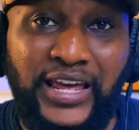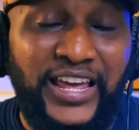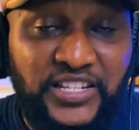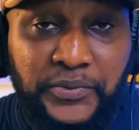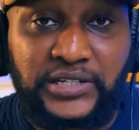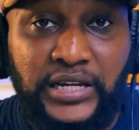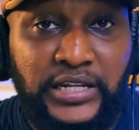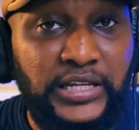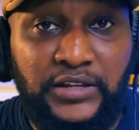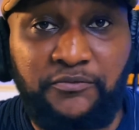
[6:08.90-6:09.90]
especially
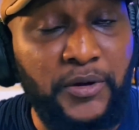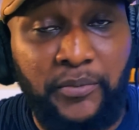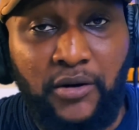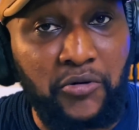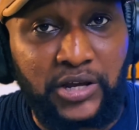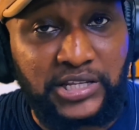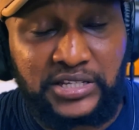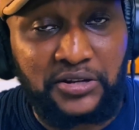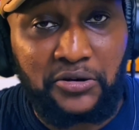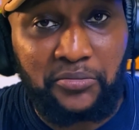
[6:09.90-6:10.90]
if paperwork is
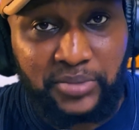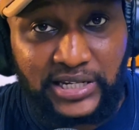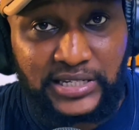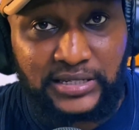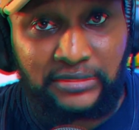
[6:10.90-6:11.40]
incomplete.